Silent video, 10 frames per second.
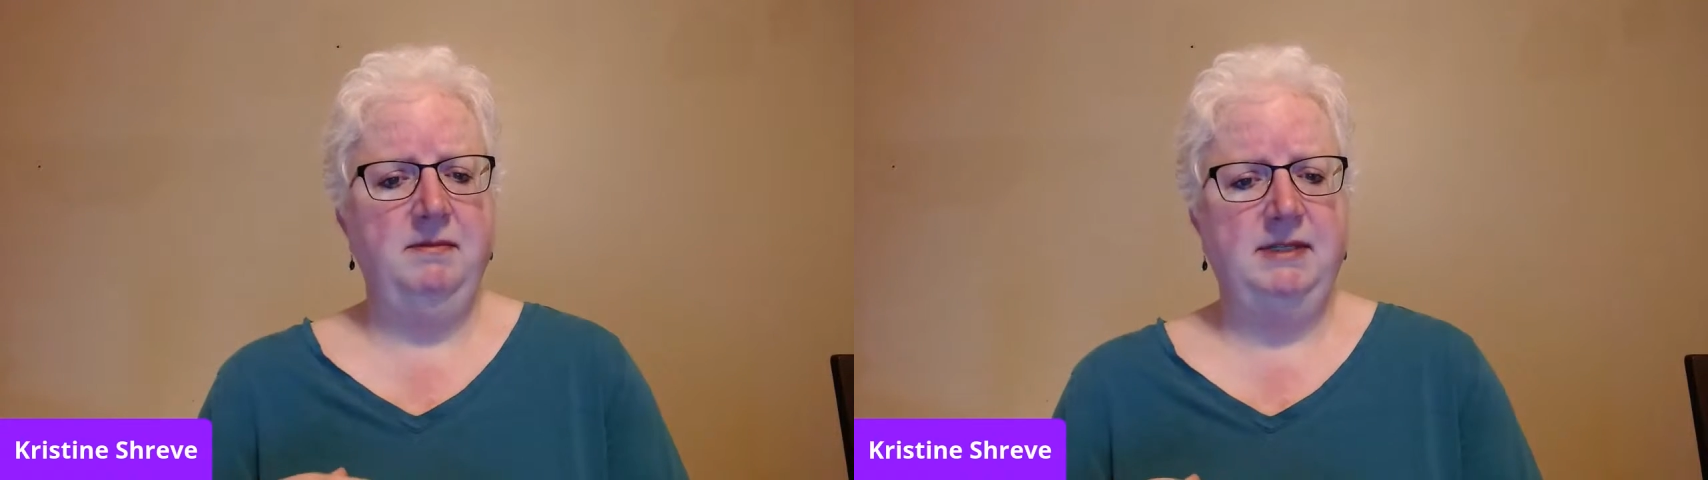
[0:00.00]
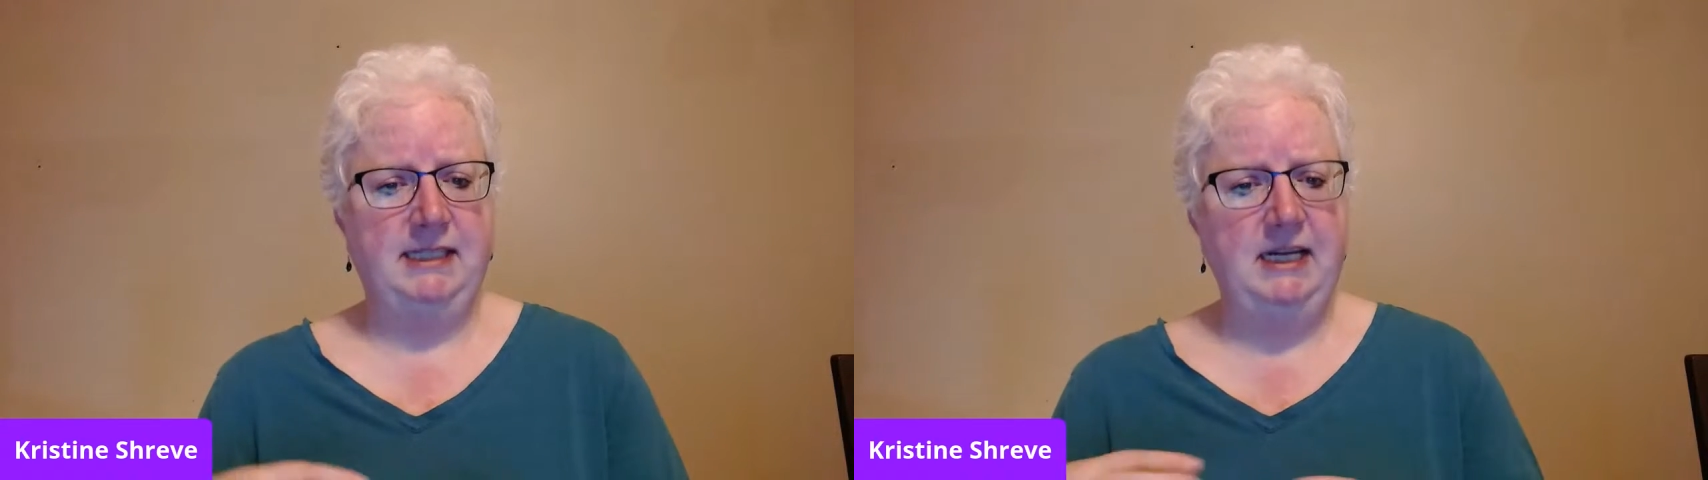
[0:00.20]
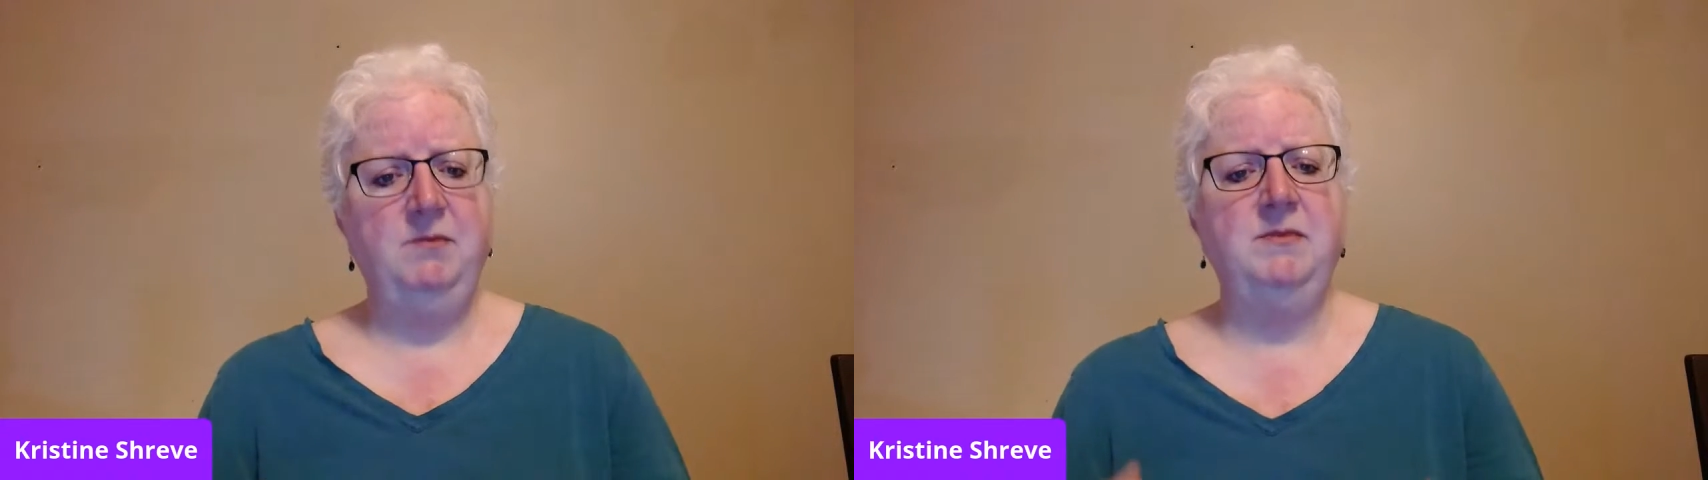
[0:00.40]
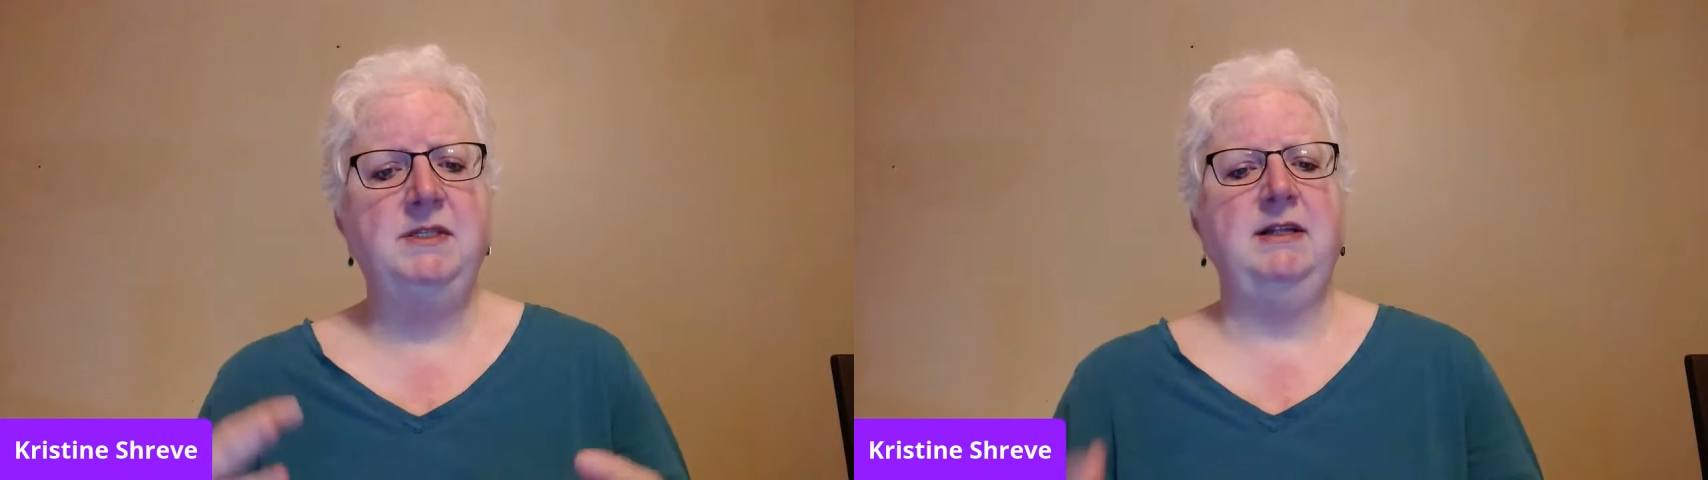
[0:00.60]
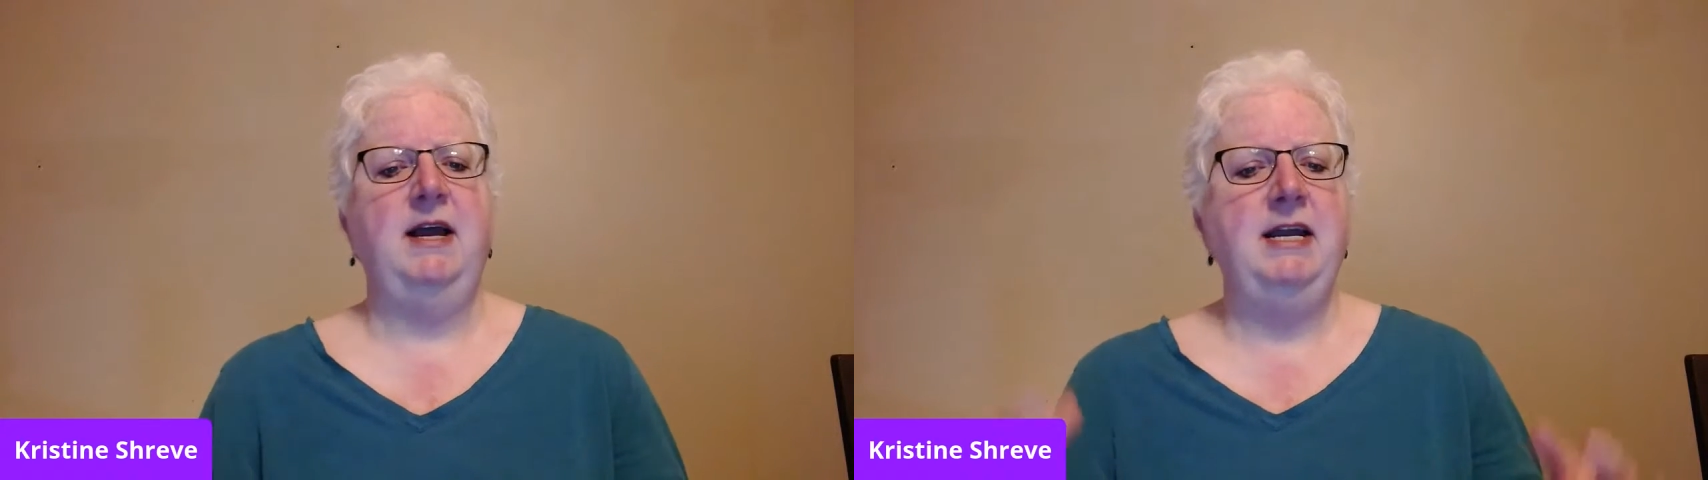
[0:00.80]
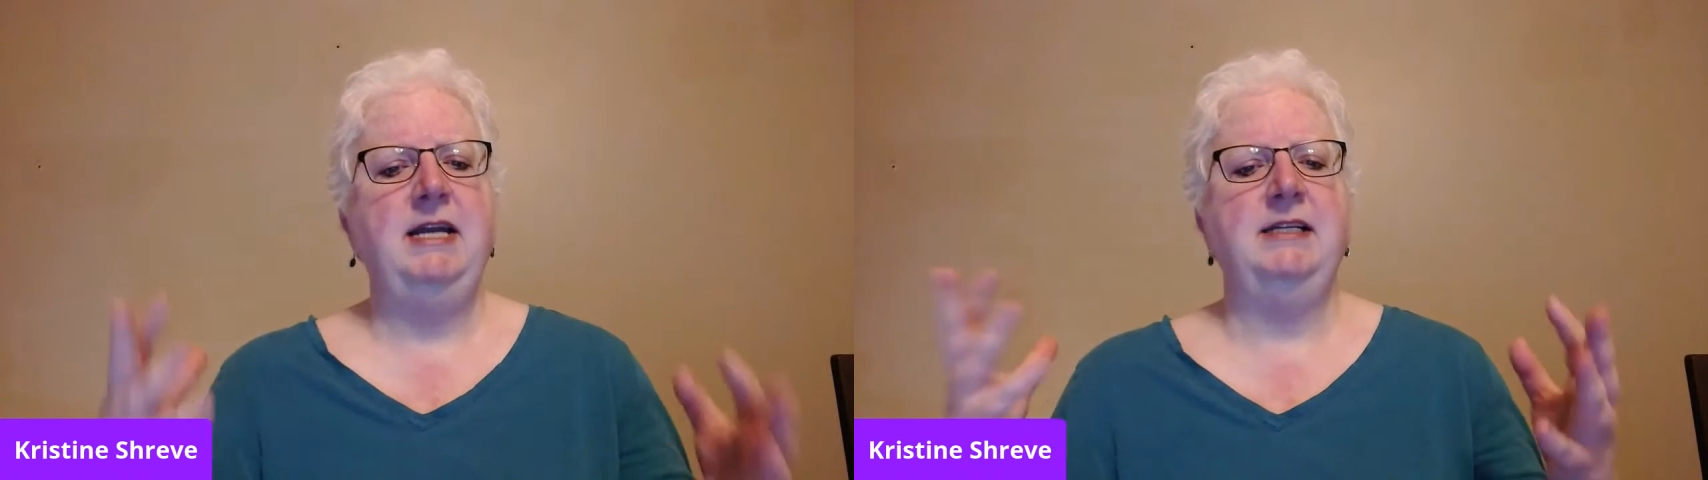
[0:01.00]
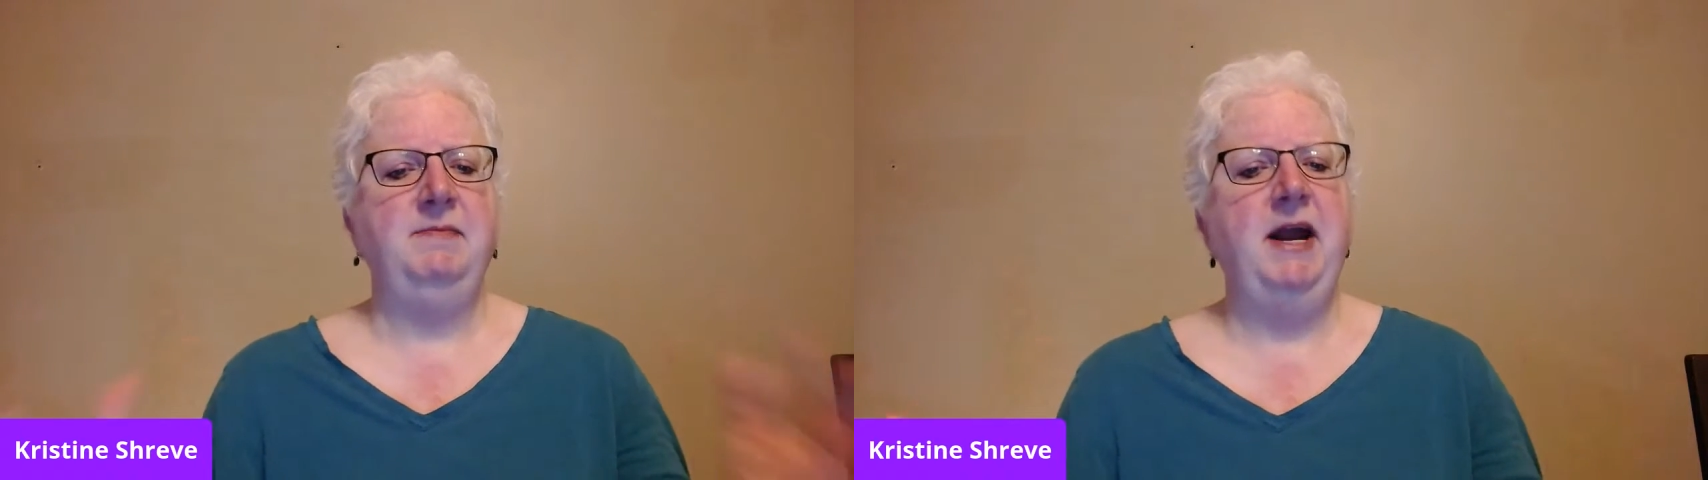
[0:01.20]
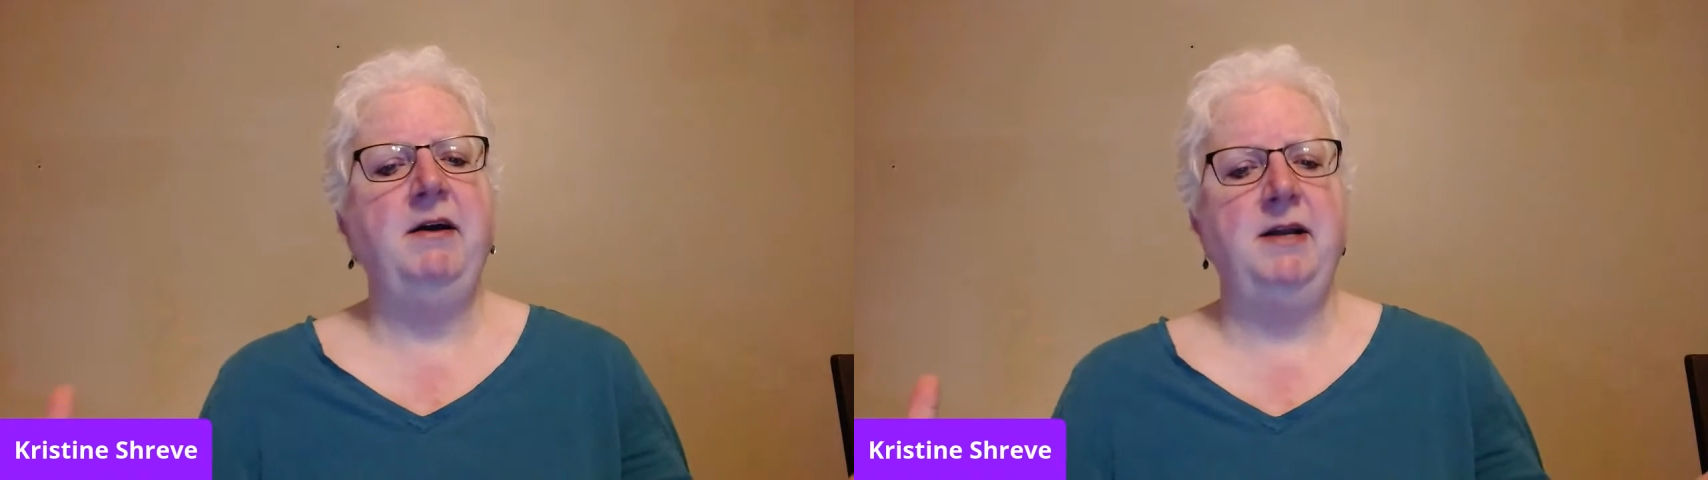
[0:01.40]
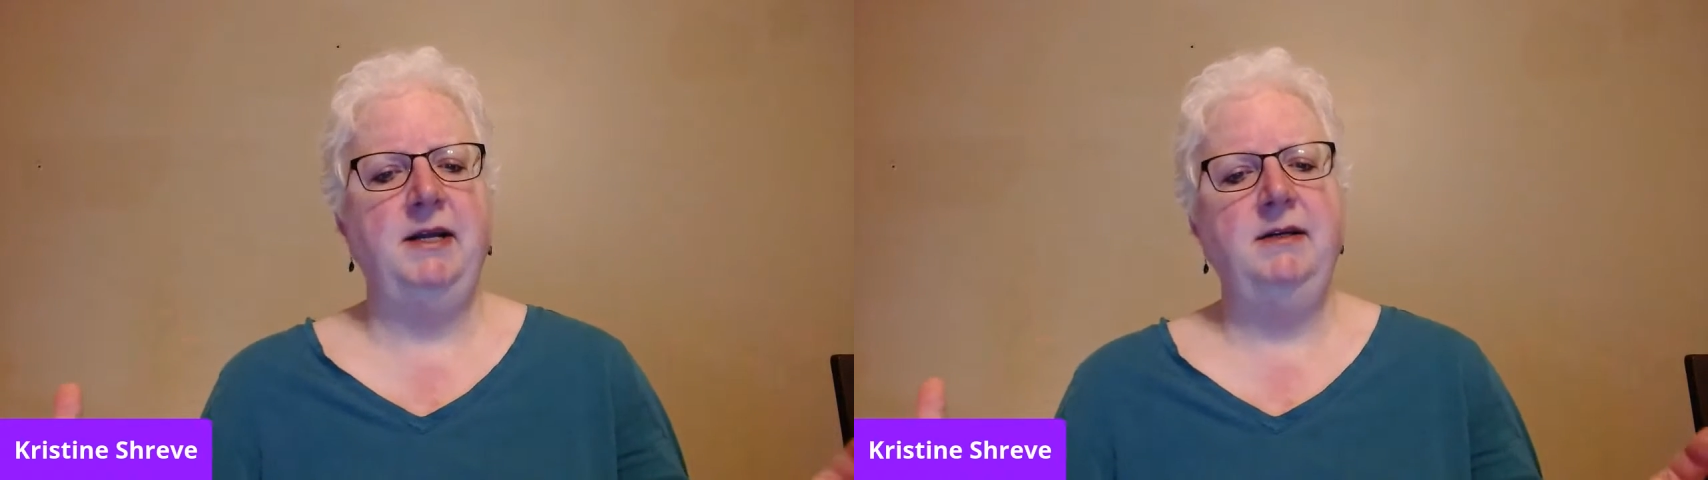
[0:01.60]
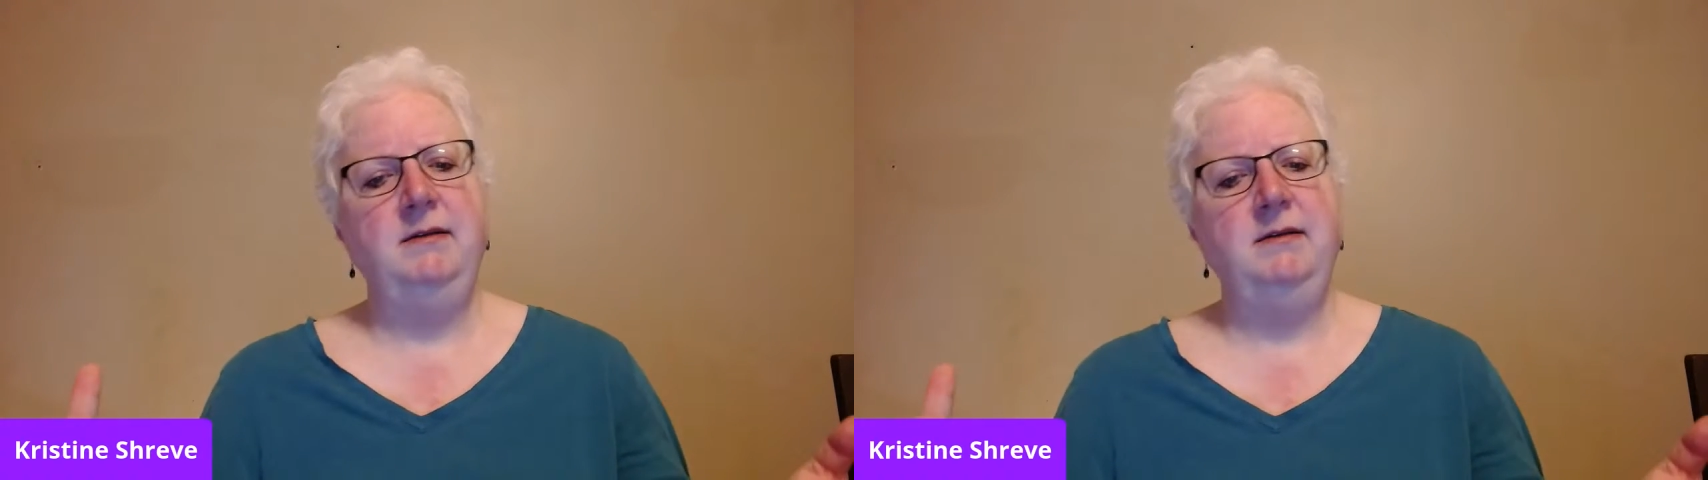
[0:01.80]
seems like it's
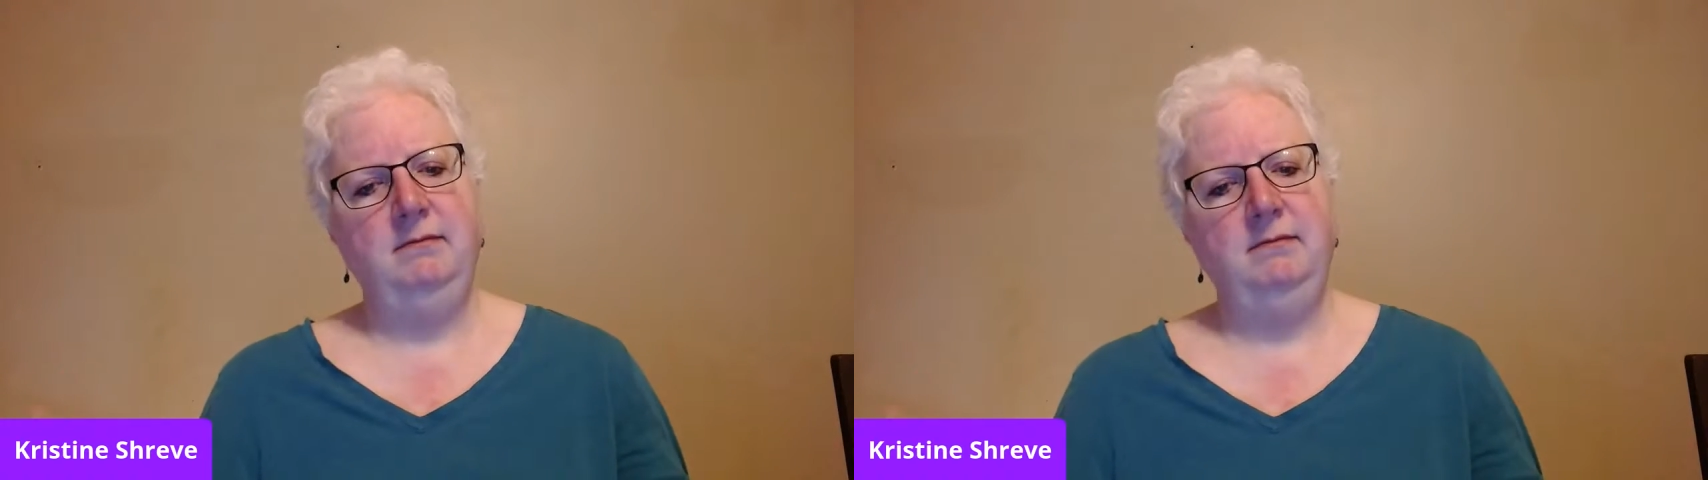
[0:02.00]
merited,